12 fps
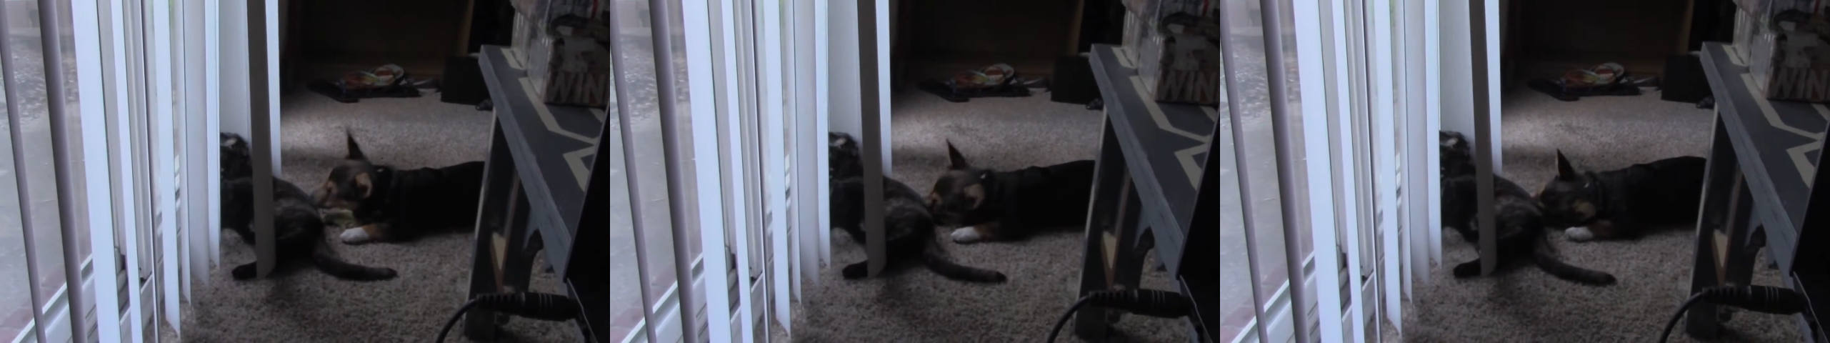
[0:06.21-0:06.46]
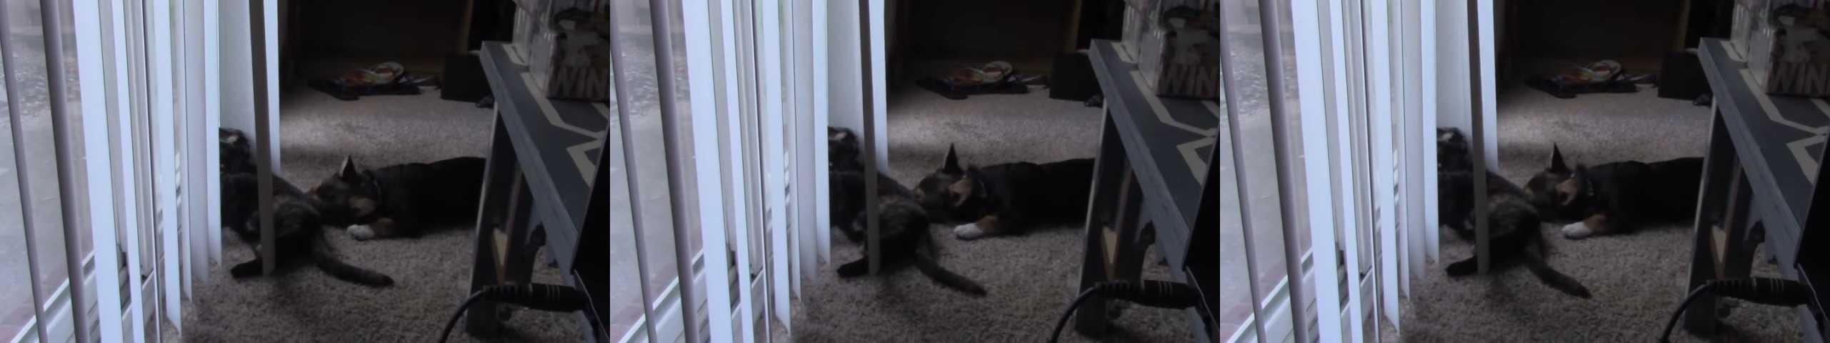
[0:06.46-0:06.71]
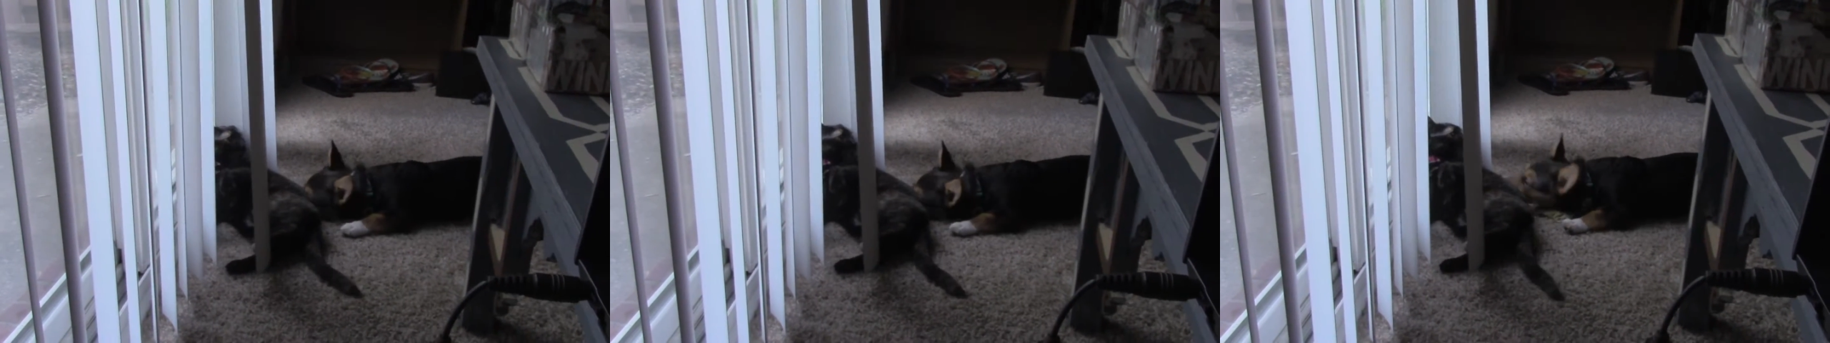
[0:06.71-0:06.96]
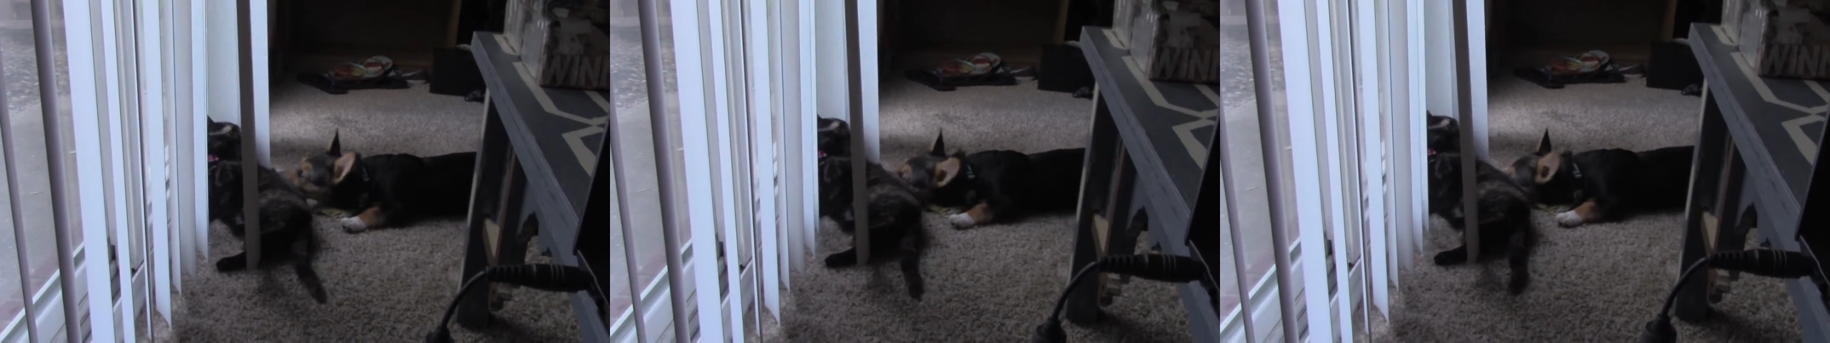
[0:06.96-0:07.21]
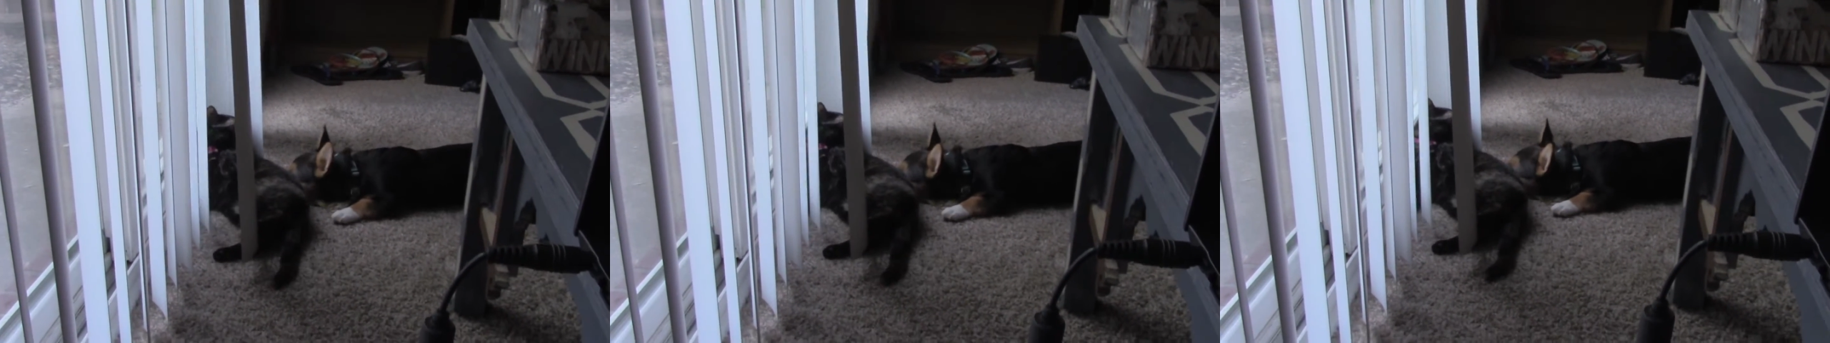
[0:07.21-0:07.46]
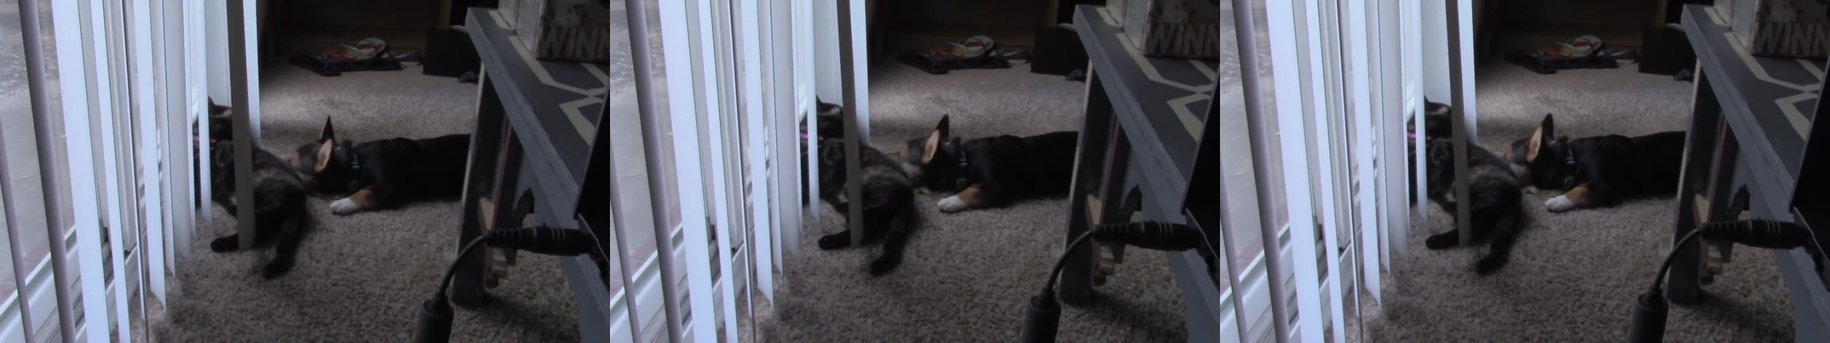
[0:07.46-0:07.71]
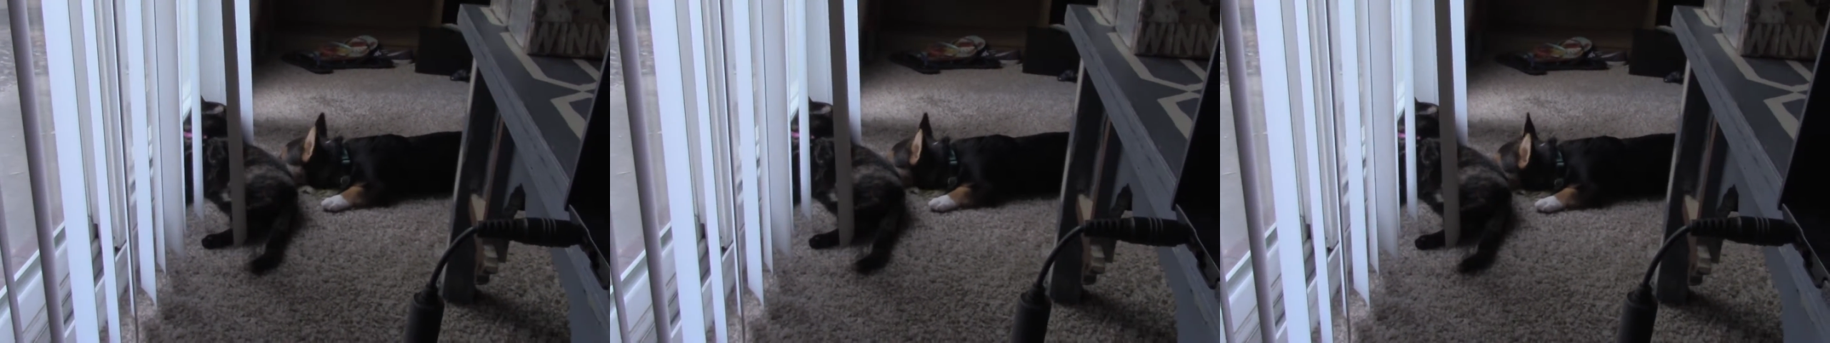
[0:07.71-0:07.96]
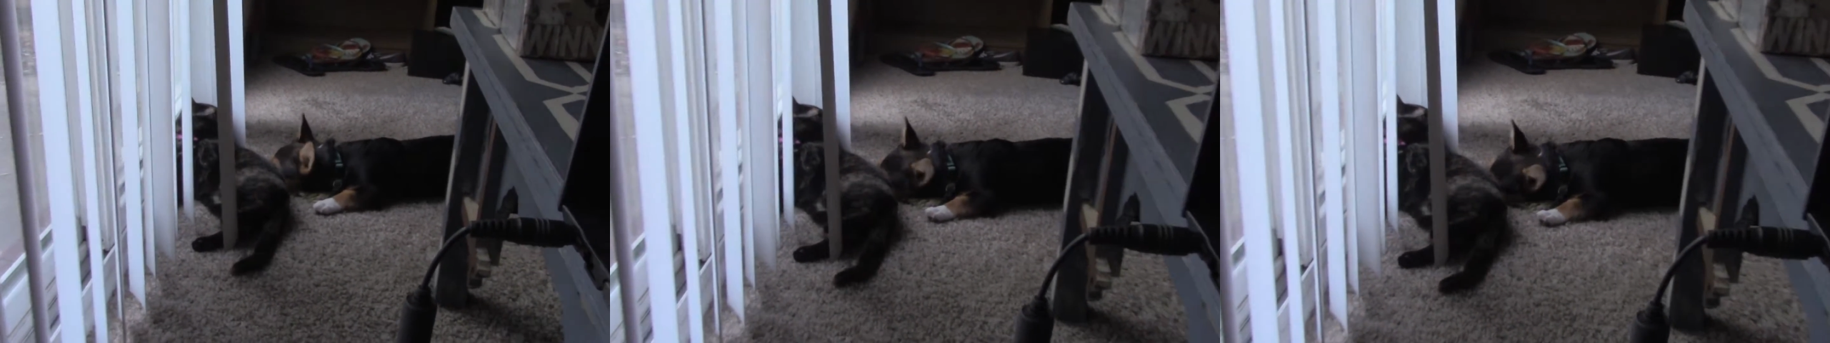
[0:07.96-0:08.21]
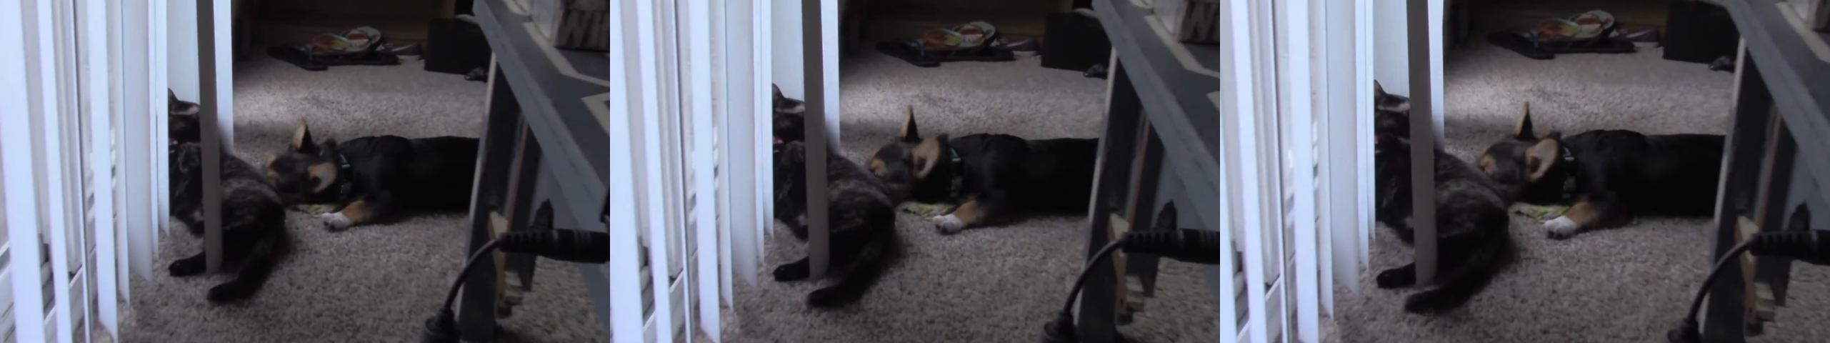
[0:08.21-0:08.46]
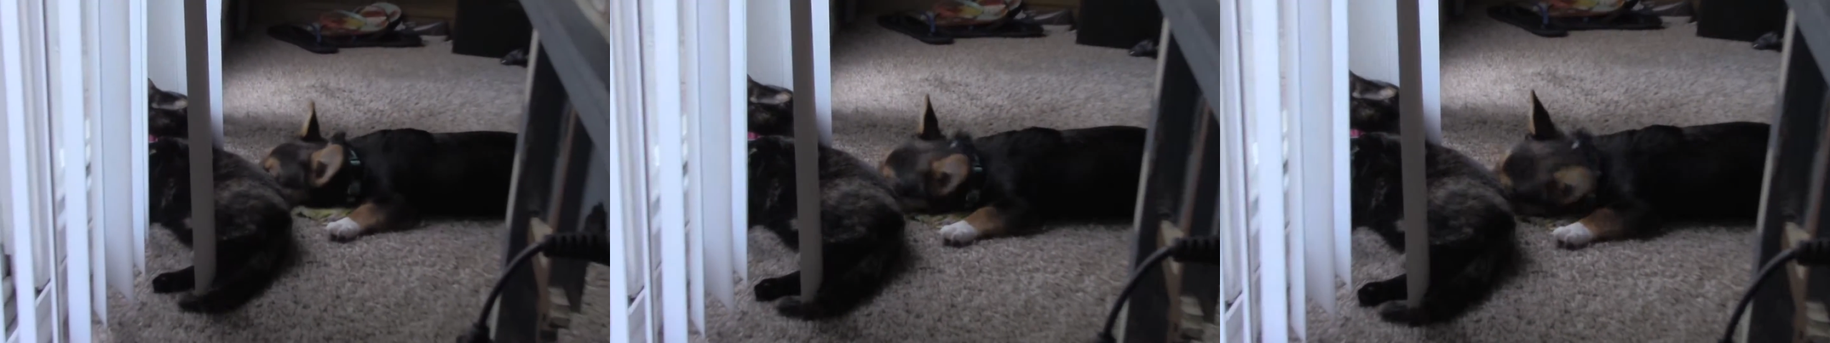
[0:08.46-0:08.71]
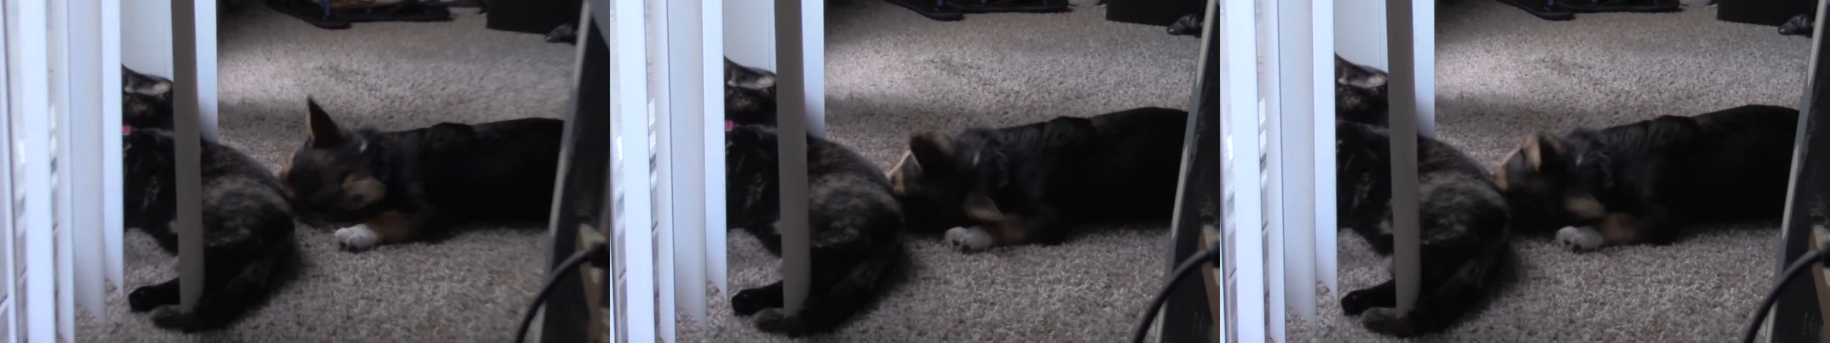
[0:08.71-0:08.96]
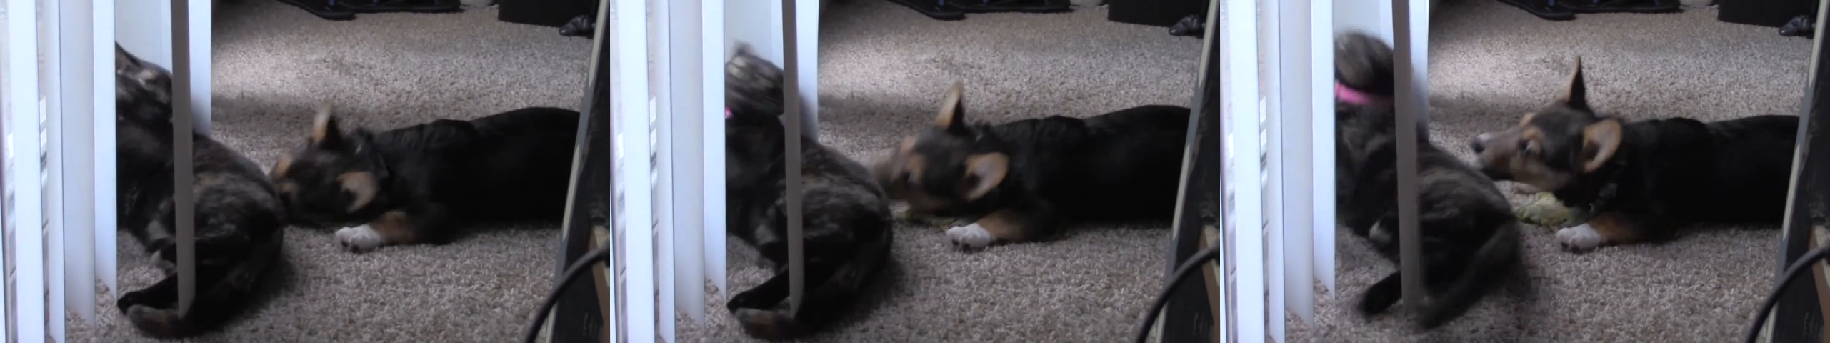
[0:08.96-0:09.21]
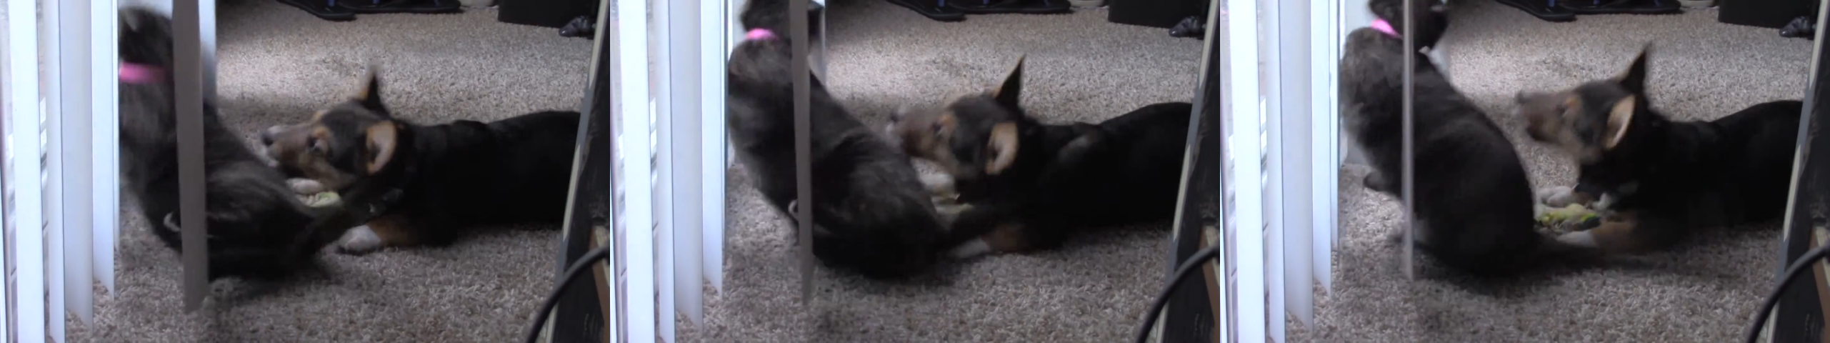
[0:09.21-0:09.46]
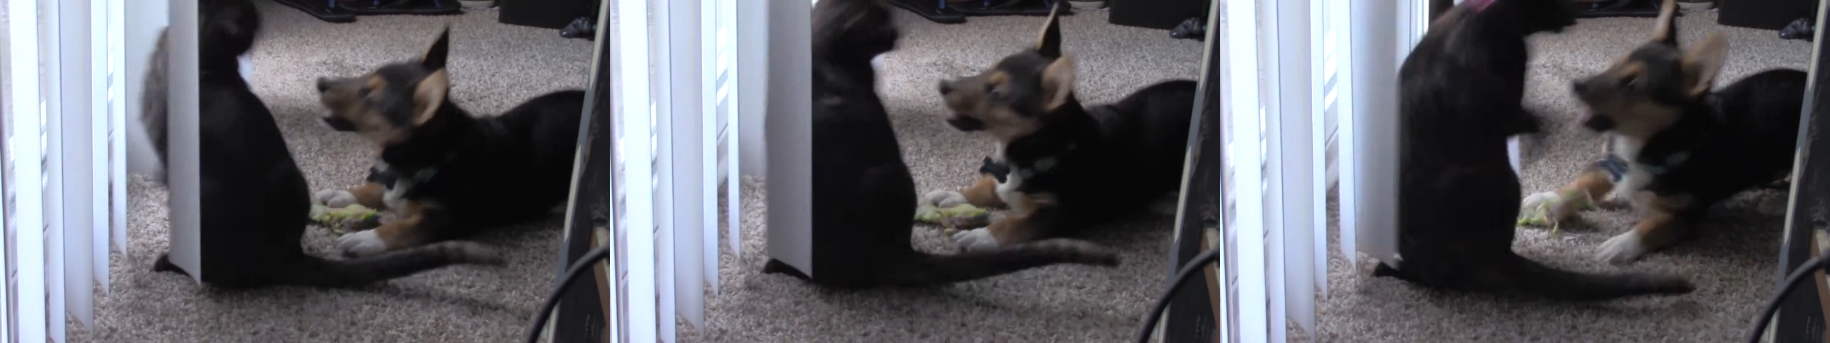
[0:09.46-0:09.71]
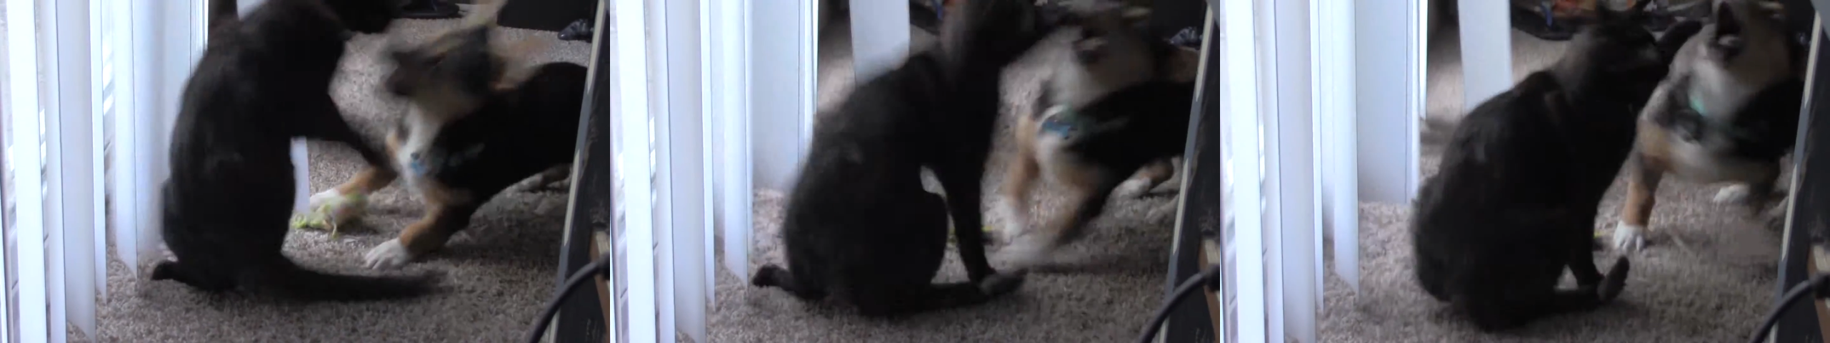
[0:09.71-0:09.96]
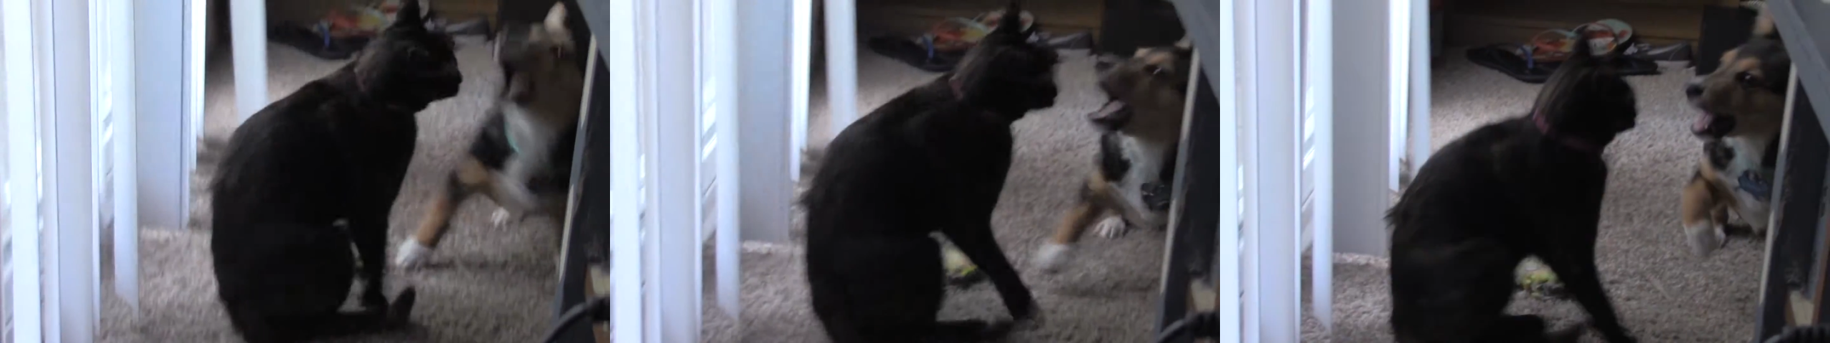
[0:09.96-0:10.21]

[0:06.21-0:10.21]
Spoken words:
Nobody's mouth can be seen.